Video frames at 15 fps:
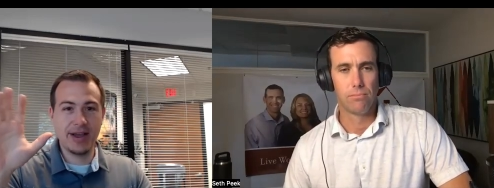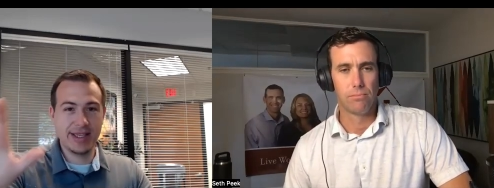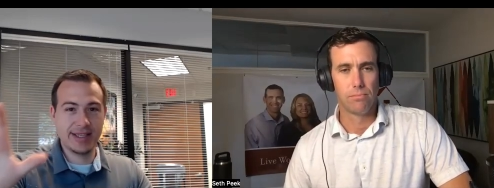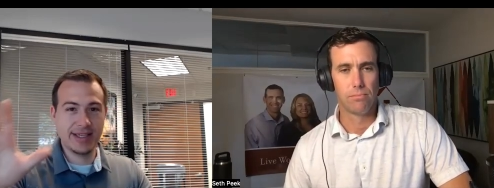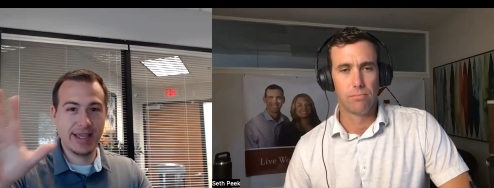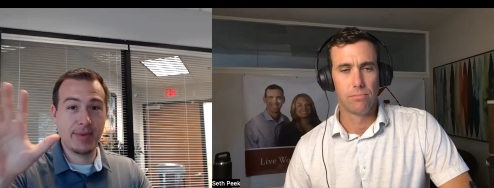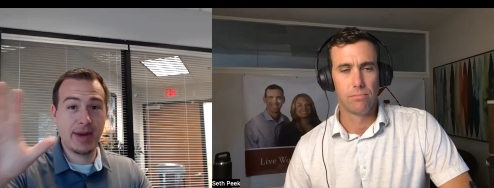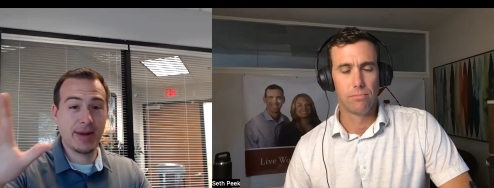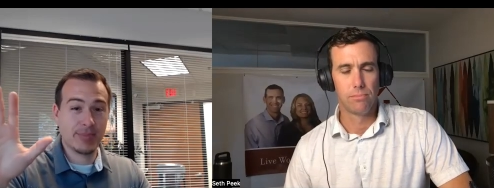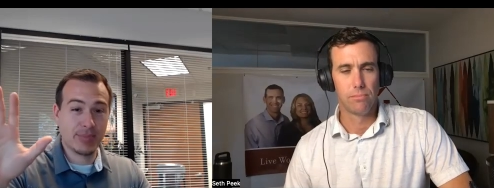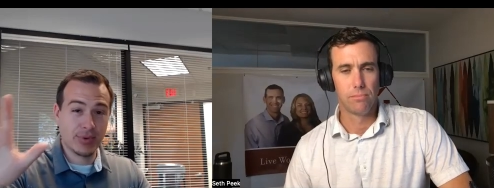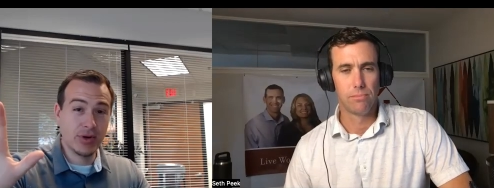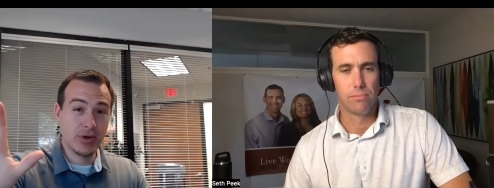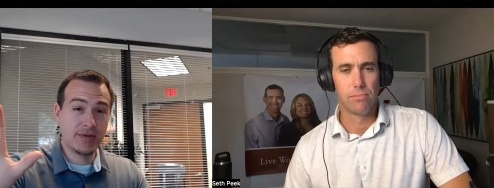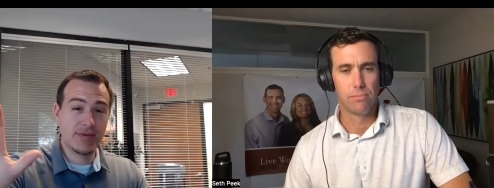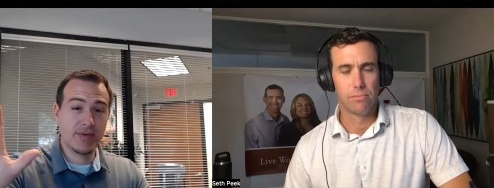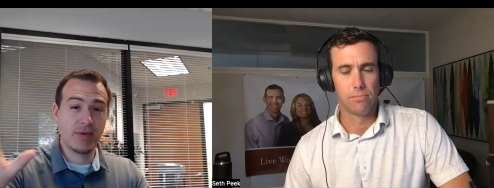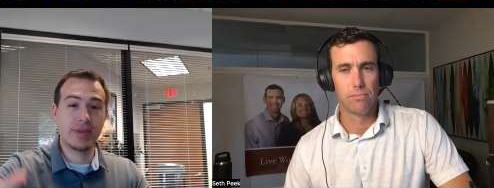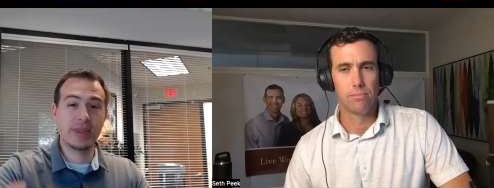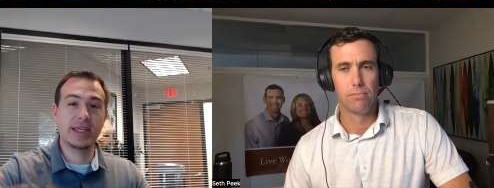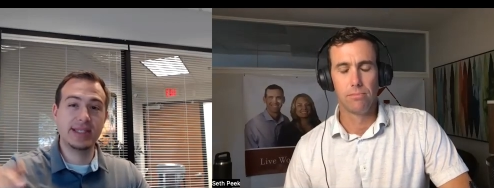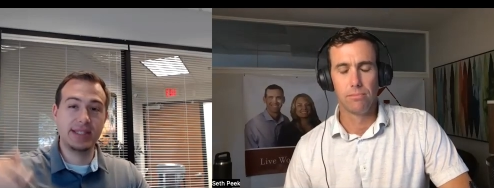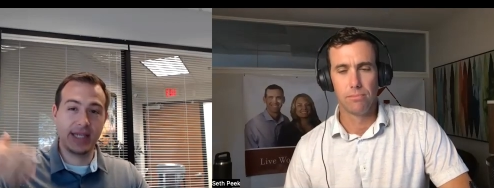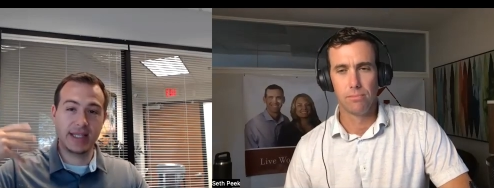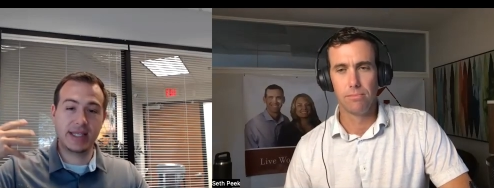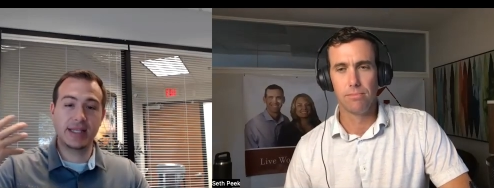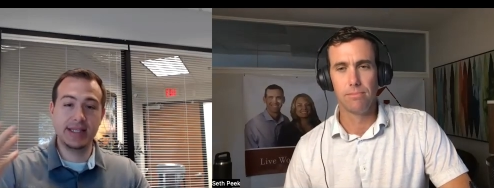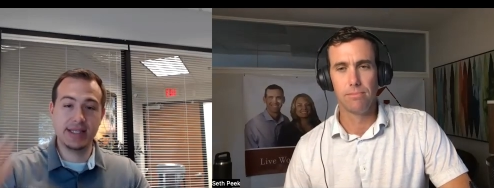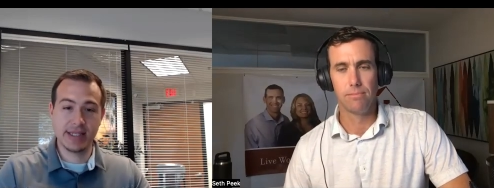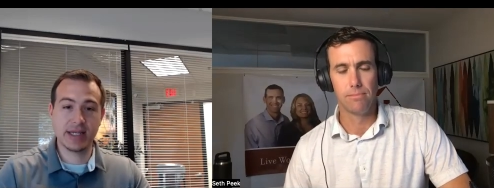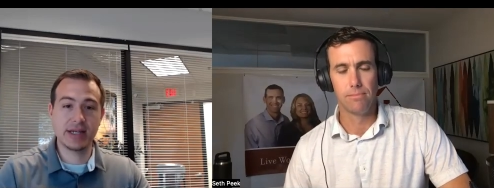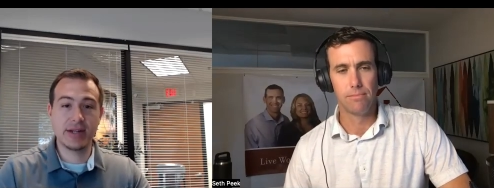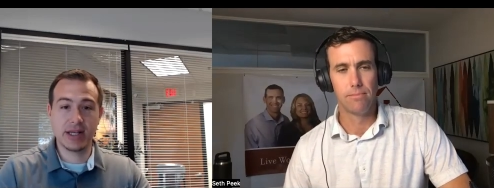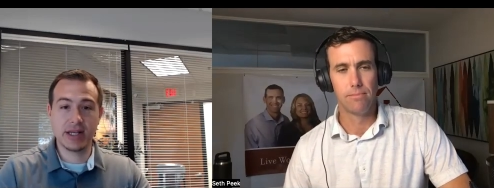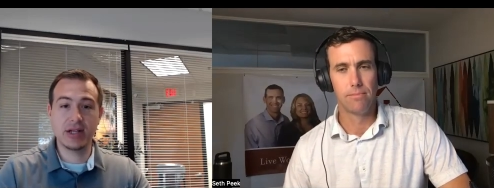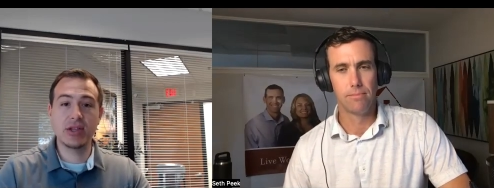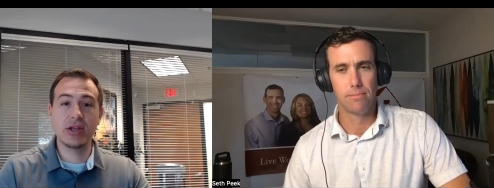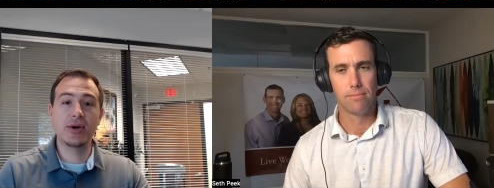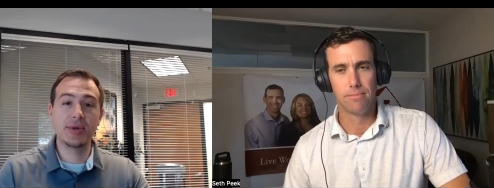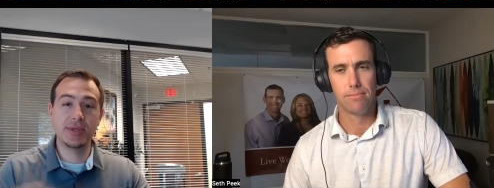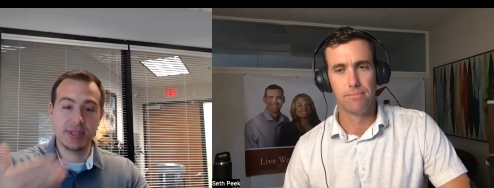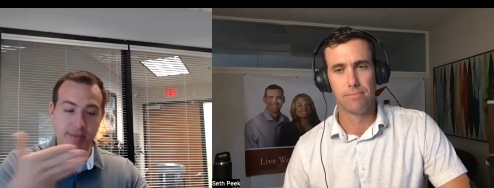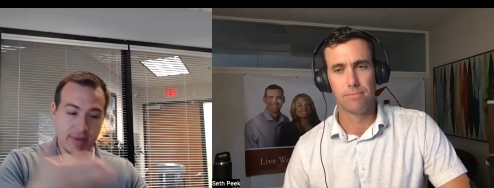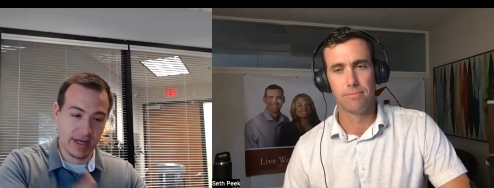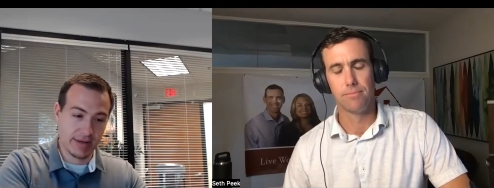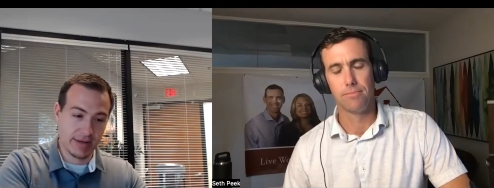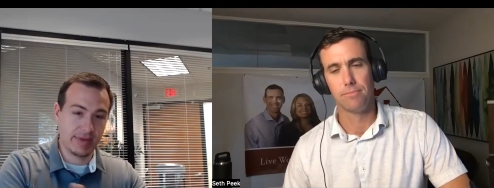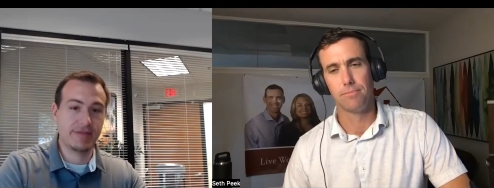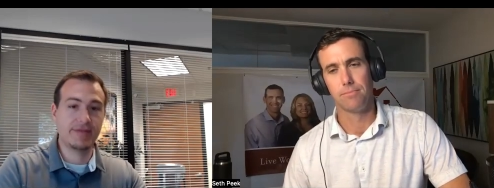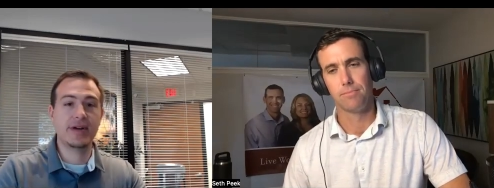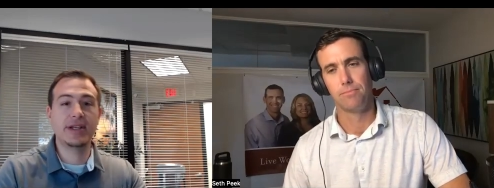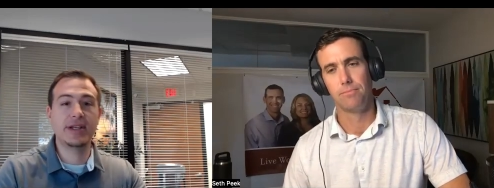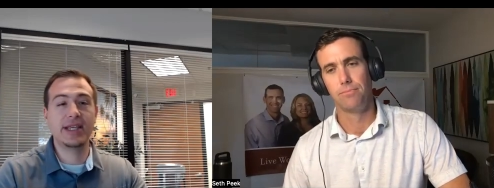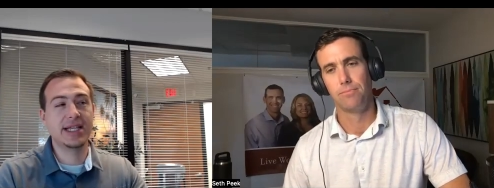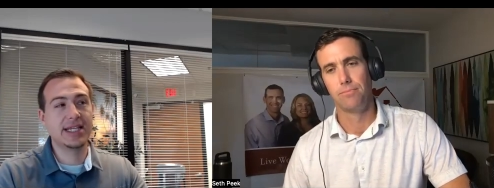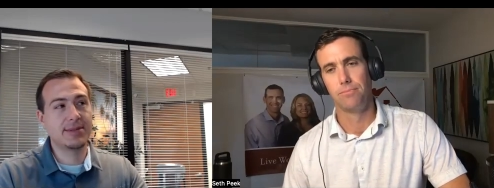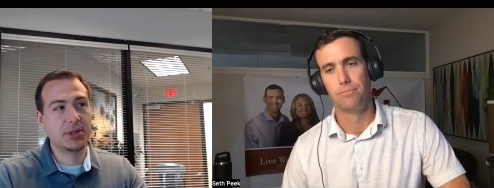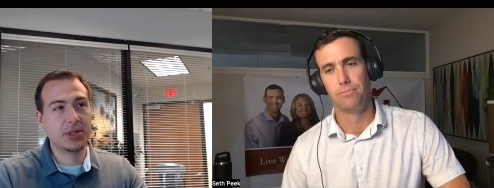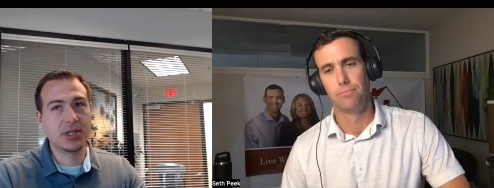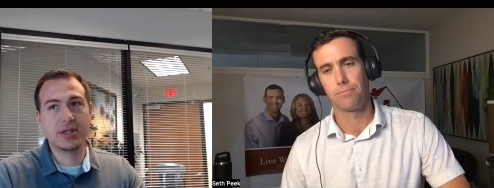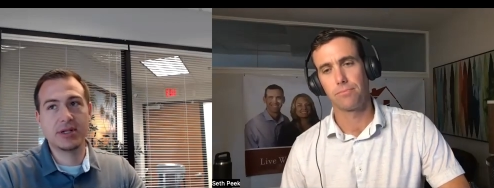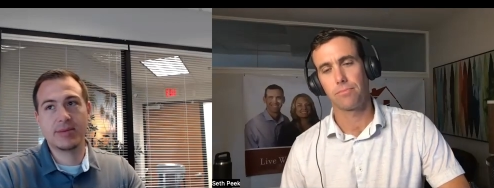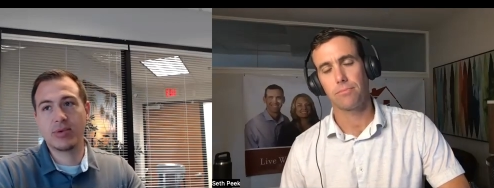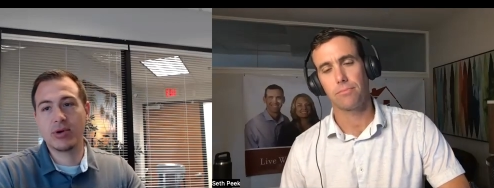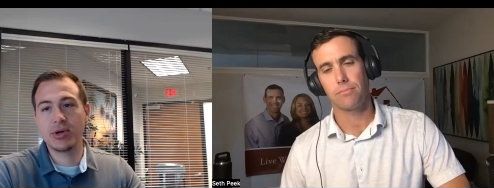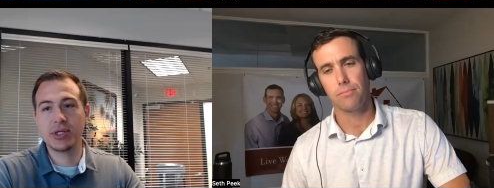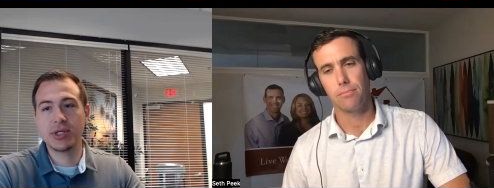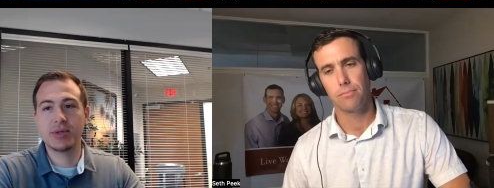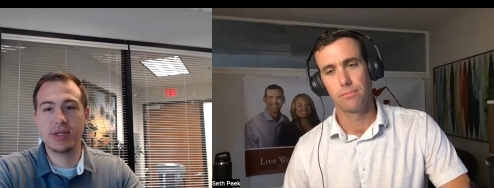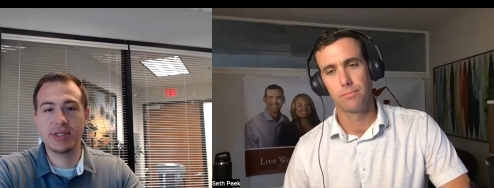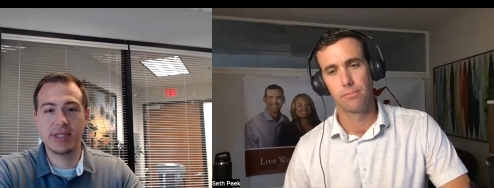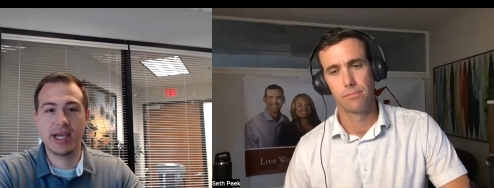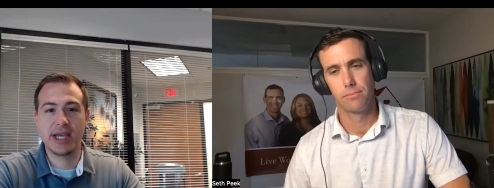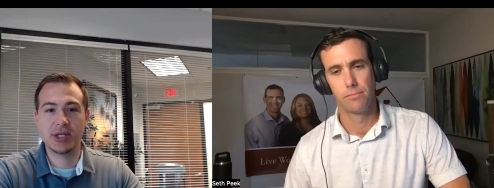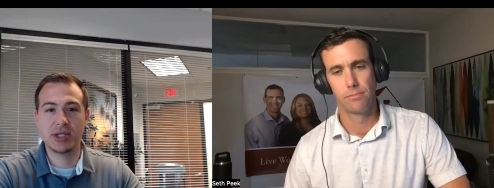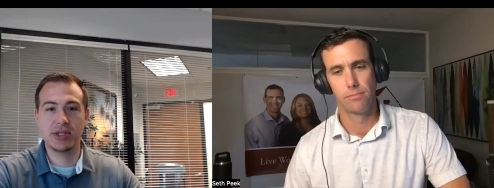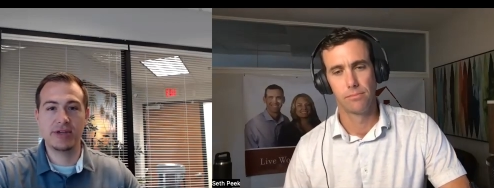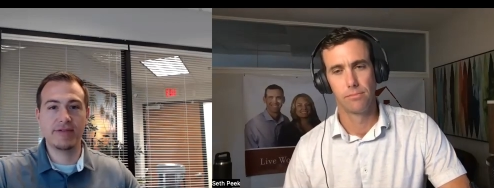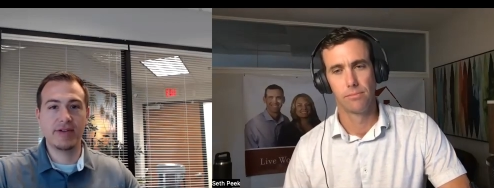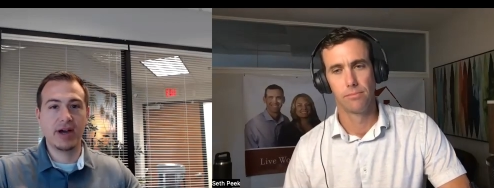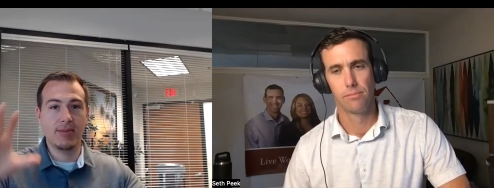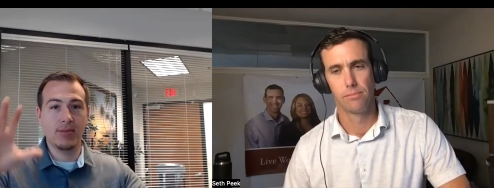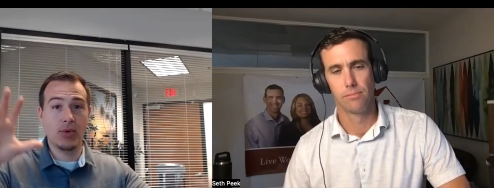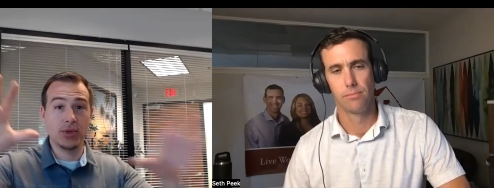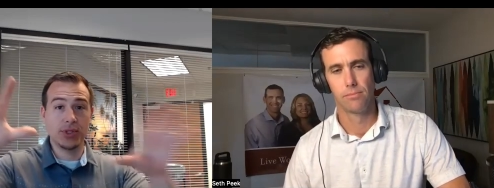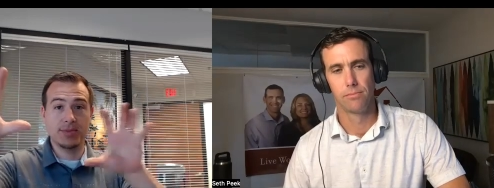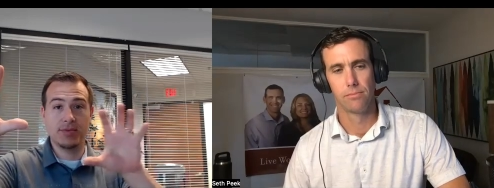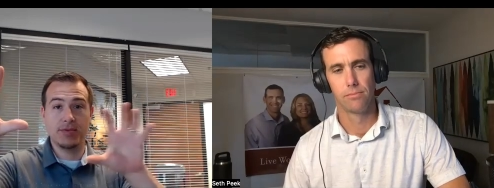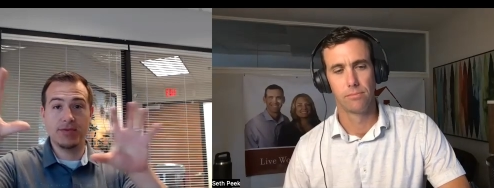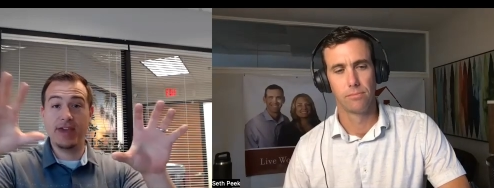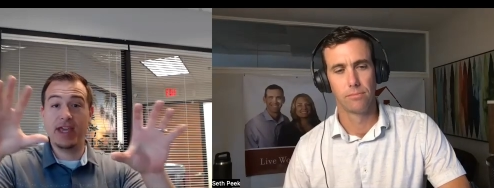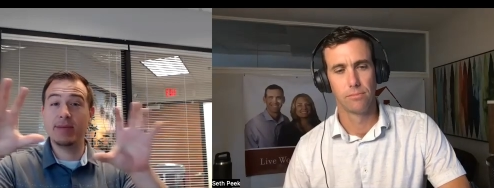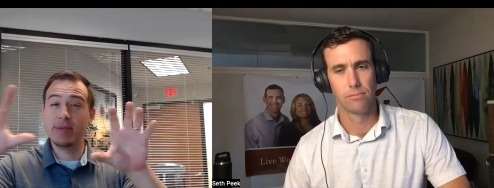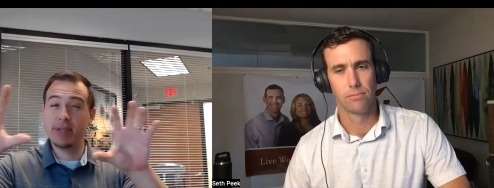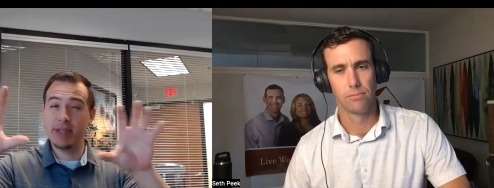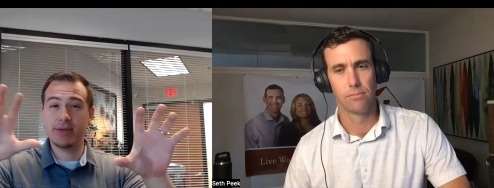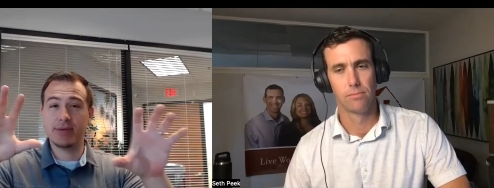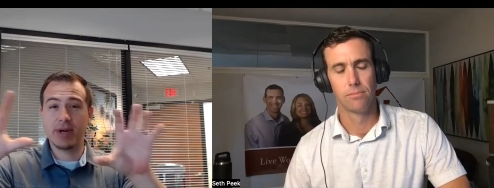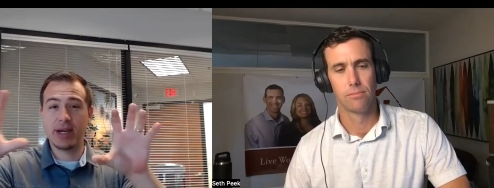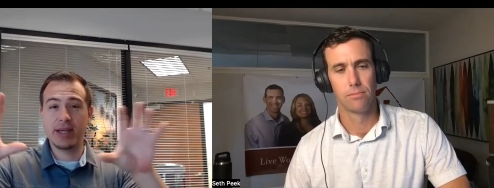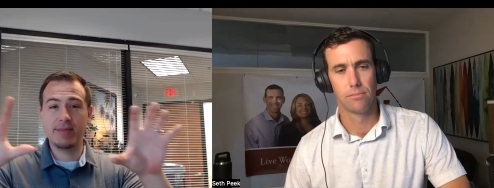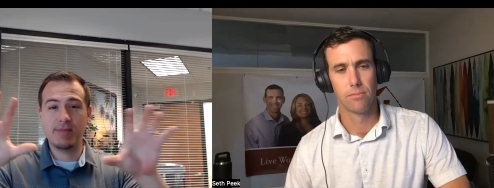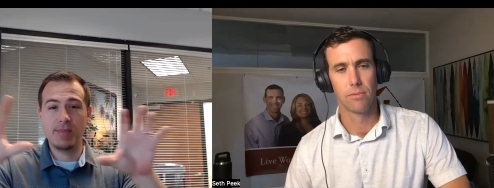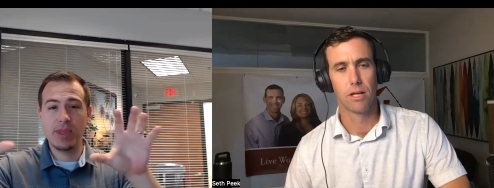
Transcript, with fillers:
Speaker 1: am I approved for this? And is it going to close? Am I going to be funding, especially on a purchase transaction? You've got multiple families, right?